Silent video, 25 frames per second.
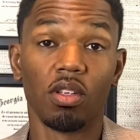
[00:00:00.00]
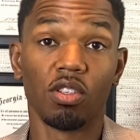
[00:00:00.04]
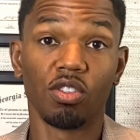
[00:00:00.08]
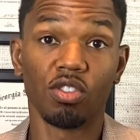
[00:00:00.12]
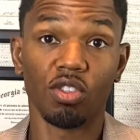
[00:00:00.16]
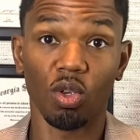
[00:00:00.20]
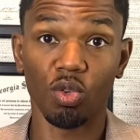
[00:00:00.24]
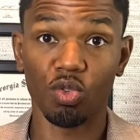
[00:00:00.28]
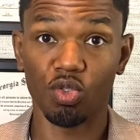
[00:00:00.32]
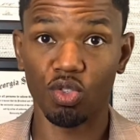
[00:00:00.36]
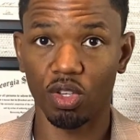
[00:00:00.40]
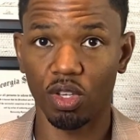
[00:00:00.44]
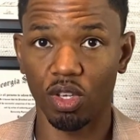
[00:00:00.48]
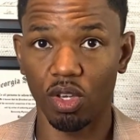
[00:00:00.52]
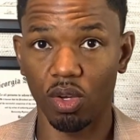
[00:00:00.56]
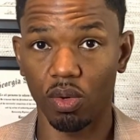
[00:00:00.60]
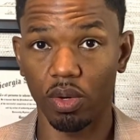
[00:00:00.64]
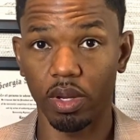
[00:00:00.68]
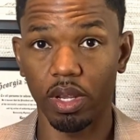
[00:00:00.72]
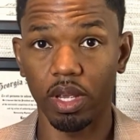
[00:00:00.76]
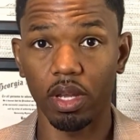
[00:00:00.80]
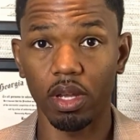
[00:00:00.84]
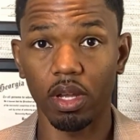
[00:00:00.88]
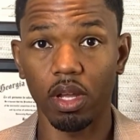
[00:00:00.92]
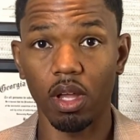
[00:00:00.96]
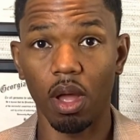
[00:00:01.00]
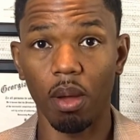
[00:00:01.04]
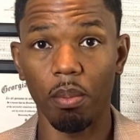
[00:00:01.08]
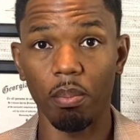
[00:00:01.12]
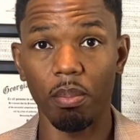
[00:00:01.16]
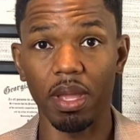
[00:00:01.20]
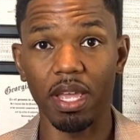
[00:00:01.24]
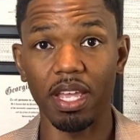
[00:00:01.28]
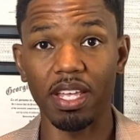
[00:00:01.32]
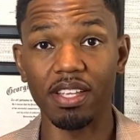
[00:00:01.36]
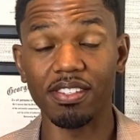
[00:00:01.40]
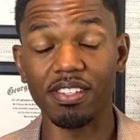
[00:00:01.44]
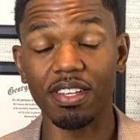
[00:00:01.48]
Social Security income
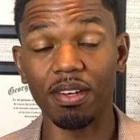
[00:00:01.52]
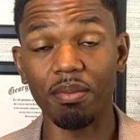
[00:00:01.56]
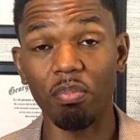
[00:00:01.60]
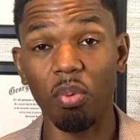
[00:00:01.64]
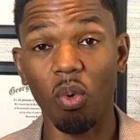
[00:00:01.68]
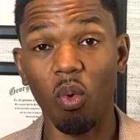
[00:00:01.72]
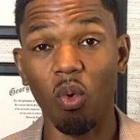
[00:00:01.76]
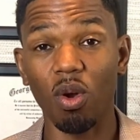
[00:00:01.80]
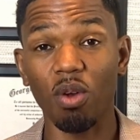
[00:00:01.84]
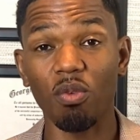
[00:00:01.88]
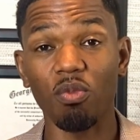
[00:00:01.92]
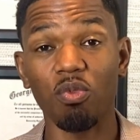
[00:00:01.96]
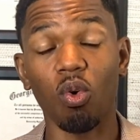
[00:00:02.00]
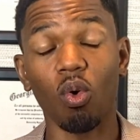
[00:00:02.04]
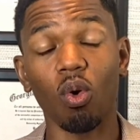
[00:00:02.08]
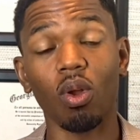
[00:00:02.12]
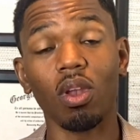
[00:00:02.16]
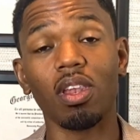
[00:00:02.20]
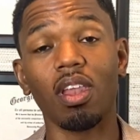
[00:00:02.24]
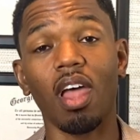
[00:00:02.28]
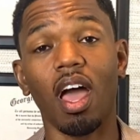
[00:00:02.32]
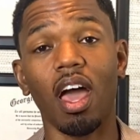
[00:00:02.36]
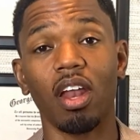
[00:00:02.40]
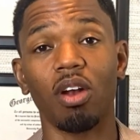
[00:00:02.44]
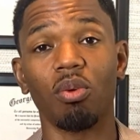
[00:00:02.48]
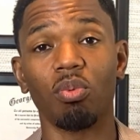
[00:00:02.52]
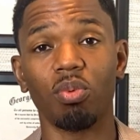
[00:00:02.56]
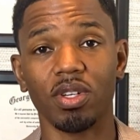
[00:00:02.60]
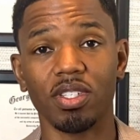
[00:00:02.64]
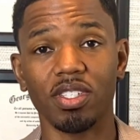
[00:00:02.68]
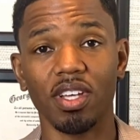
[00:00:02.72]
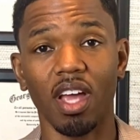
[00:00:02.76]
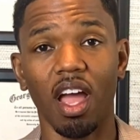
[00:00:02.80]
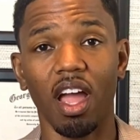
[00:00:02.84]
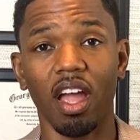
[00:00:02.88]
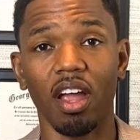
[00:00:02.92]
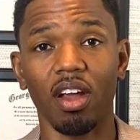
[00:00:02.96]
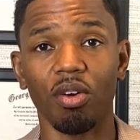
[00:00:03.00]
is important for a lot of
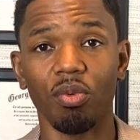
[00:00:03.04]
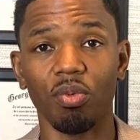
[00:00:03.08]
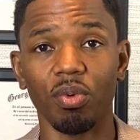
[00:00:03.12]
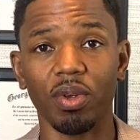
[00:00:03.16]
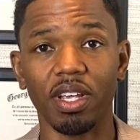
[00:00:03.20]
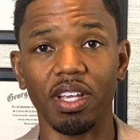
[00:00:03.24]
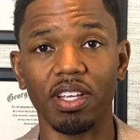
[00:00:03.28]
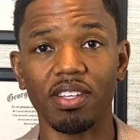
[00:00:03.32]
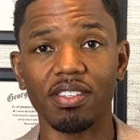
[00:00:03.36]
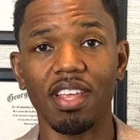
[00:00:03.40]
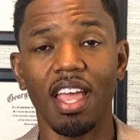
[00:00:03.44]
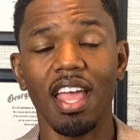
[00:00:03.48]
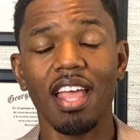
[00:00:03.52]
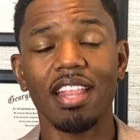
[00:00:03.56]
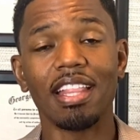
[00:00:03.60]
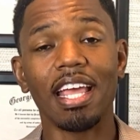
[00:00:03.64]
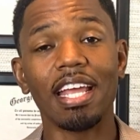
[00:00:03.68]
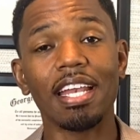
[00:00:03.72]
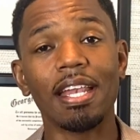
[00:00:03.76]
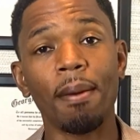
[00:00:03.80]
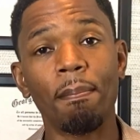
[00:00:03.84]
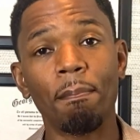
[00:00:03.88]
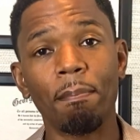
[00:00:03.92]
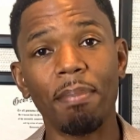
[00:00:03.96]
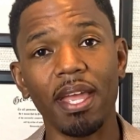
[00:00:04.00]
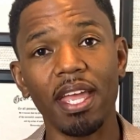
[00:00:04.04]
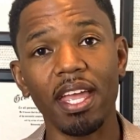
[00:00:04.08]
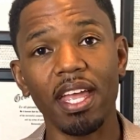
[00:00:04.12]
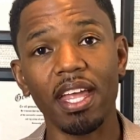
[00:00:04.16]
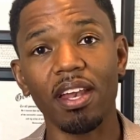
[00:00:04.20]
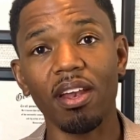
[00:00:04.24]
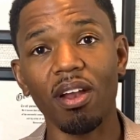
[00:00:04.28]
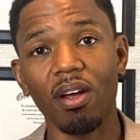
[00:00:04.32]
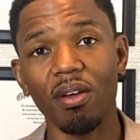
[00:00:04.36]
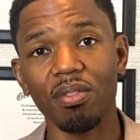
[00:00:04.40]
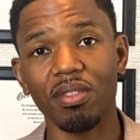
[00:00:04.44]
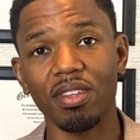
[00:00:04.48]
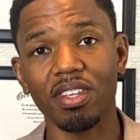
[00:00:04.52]
retirees. They
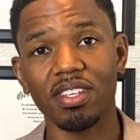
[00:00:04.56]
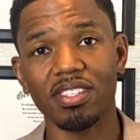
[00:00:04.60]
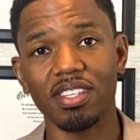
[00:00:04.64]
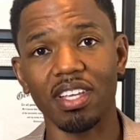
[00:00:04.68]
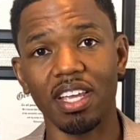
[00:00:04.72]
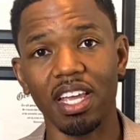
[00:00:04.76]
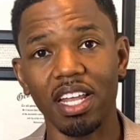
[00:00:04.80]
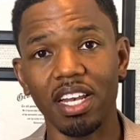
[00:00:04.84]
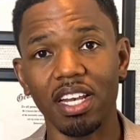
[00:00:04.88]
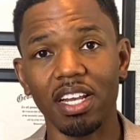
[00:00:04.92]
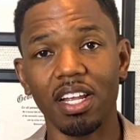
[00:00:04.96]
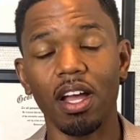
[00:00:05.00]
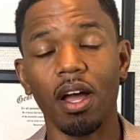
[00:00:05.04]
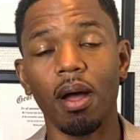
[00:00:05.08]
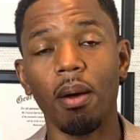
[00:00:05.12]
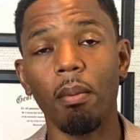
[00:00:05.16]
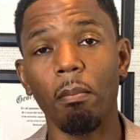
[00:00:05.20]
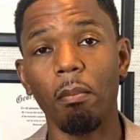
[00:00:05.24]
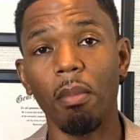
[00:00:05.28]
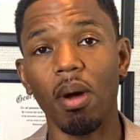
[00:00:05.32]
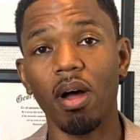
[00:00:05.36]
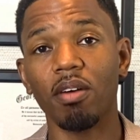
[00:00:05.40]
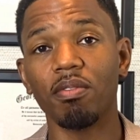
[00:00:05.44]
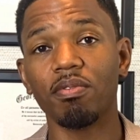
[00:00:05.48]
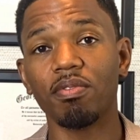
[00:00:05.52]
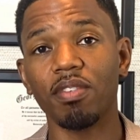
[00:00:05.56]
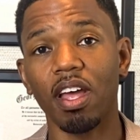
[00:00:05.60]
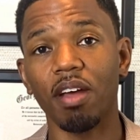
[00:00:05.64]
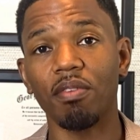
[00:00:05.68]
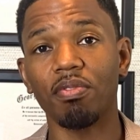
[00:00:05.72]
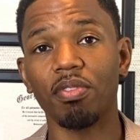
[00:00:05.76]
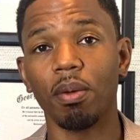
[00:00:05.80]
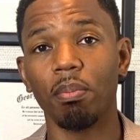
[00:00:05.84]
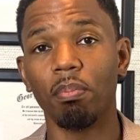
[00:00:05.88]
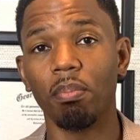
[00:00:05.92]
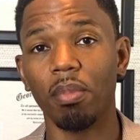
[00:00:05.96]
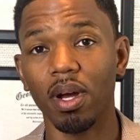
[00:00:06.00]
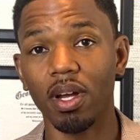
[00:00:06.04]
depend on this income month
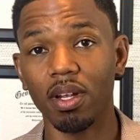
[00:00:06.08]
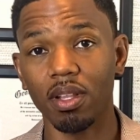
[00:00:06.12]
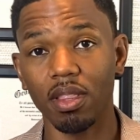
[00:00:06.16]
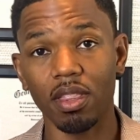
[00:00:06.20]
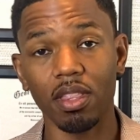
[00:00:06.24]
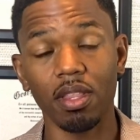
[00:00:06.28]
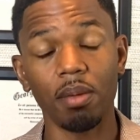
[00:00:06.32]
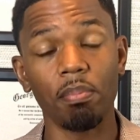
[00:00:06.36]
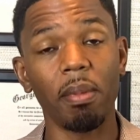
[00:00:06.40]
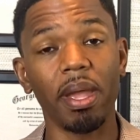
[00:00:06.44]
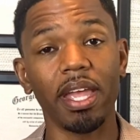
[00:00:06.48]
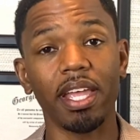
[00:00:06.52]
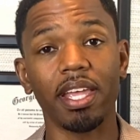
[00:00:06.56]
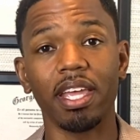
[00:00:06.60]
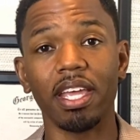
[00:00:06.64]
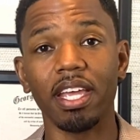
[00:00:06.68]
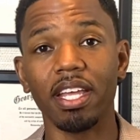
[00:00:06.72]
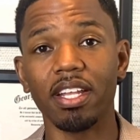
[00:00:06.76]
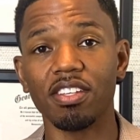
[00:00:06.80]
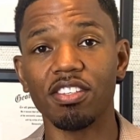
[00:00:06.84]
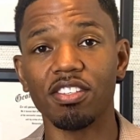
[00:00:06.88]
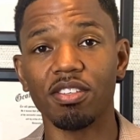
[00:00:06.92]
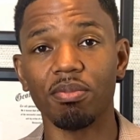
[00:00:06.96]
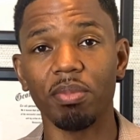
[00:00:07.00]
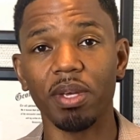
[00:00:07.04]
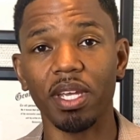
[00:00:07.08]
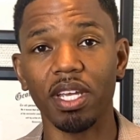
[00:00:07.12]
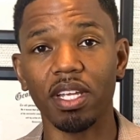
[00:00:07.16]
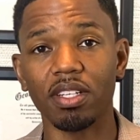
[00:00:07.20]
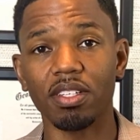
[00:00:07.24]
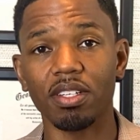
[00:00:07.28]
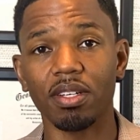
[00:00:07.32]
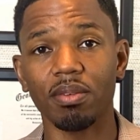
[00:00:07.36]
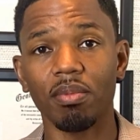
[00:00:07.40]
after month to make ends meet.